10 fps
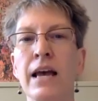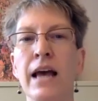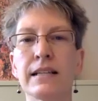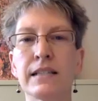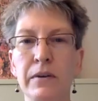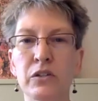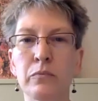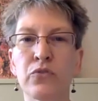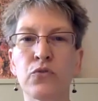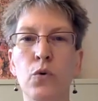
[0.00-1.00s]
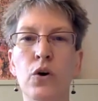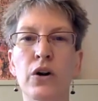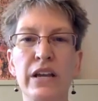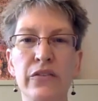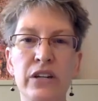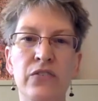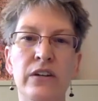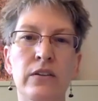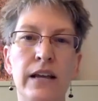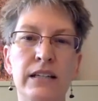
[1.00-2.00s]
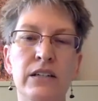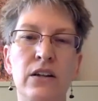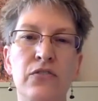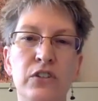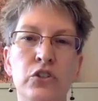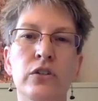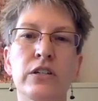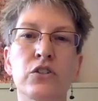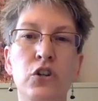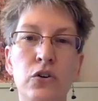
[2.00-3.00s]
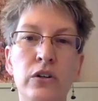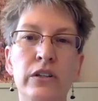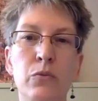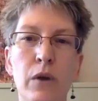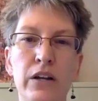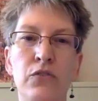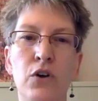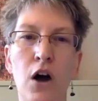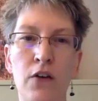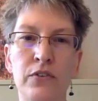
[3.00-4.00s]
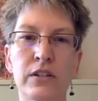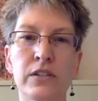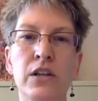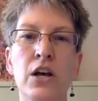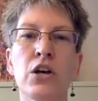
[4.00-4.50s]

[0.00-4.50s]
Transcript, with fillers: As I mentioned before, even if an elected official is currently running for office,